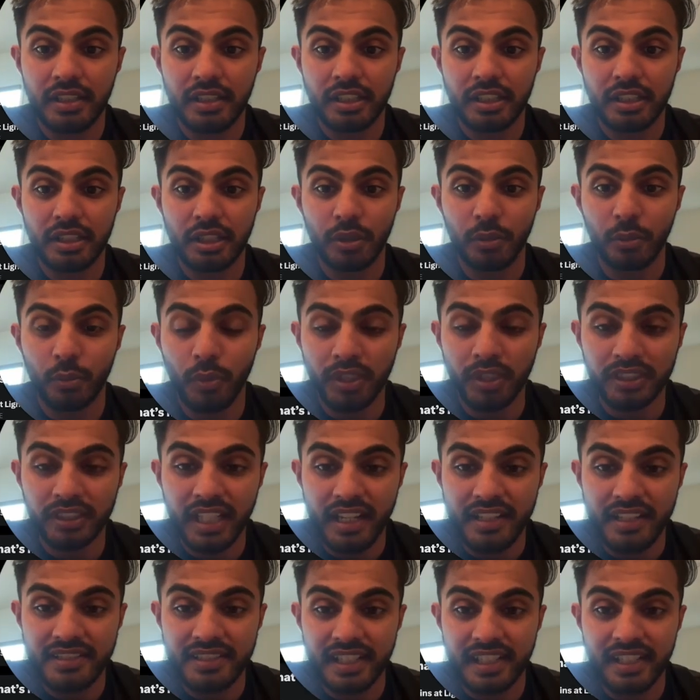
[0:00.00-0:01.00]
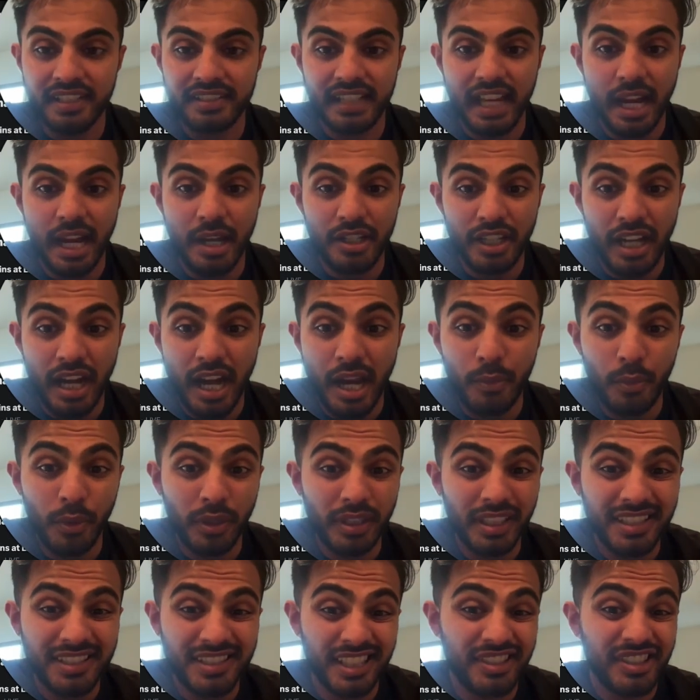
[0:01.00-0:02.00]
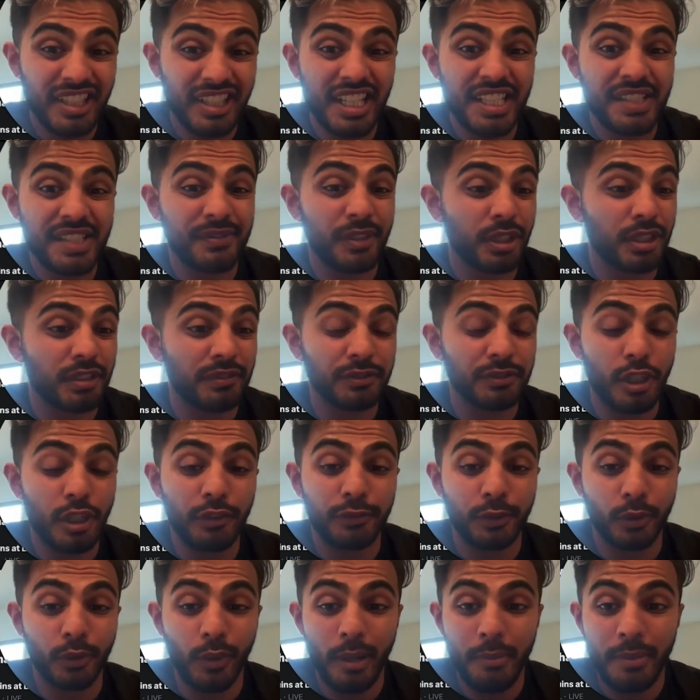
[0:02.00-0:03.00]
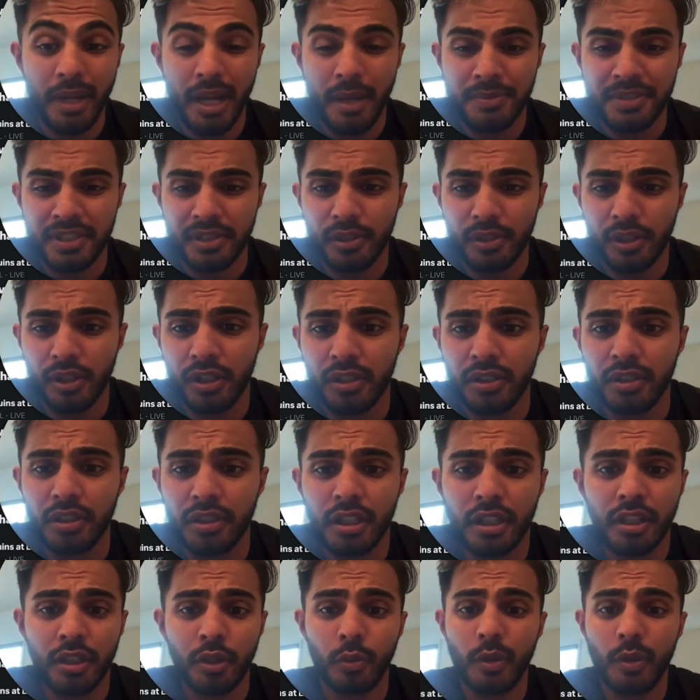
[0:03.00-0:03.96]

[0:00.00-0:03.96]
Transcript: You know, one guy says, I, I wouldn't suggest Flutterflow for web apps at all.